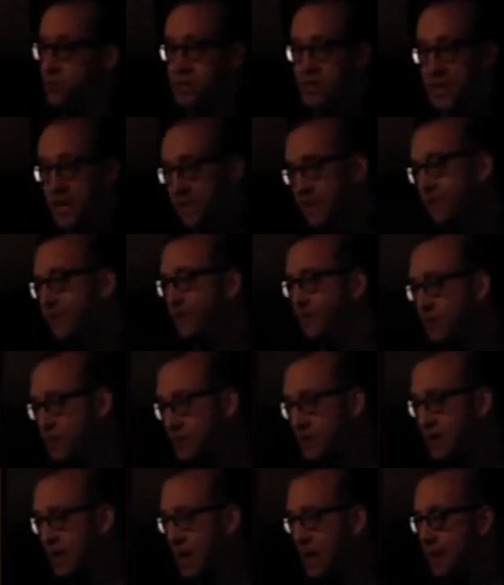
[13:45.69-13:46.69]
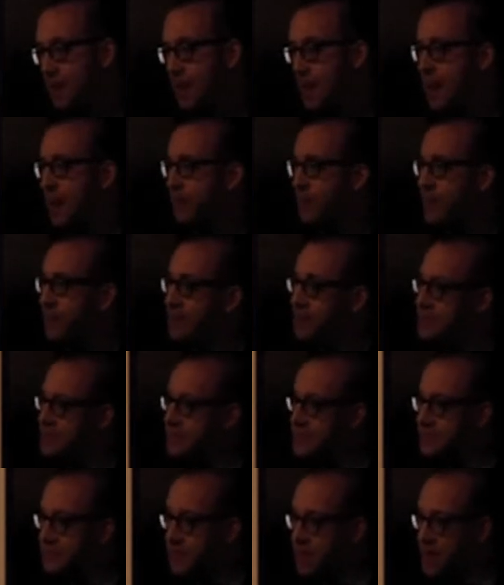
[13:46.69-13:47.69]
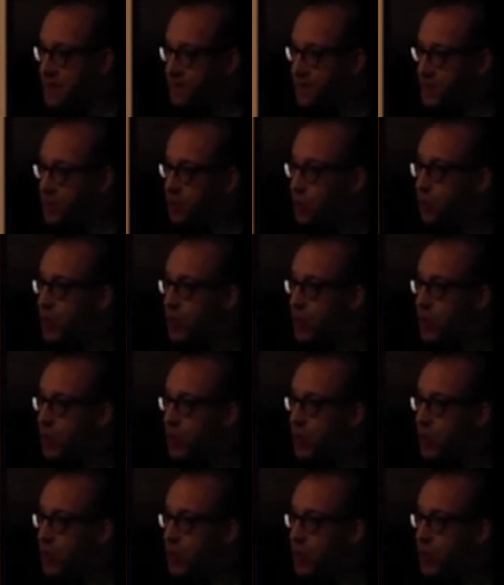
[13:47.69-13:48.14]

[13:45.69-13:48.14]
So it's not the first time, but it's this kind of